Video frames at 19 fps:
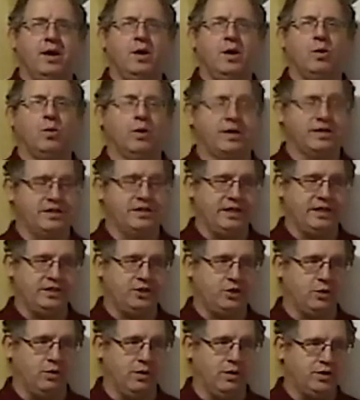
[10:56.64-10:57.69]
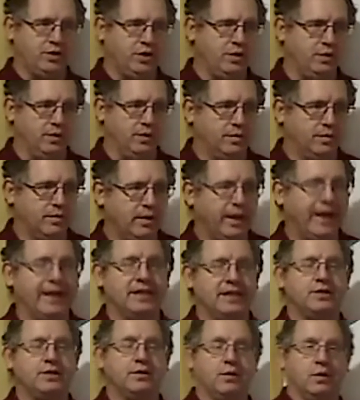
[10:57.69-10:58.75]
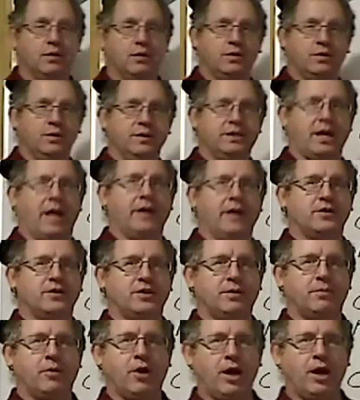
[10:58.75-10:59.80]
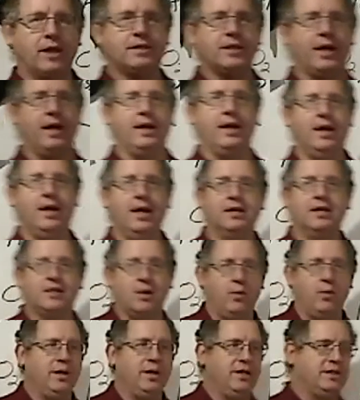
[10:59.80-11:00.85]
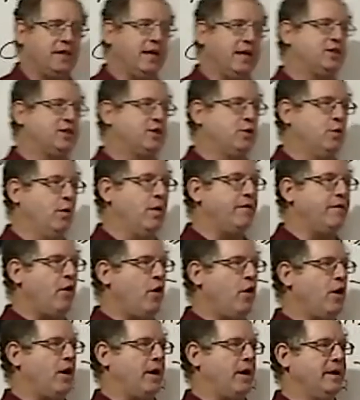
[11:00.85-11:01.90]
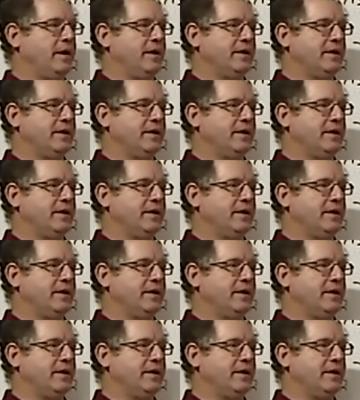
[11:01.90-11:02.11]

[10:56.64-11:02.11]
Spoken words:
What is H2O2? H2O2 is hydrogen peroxide. So what is H2O4?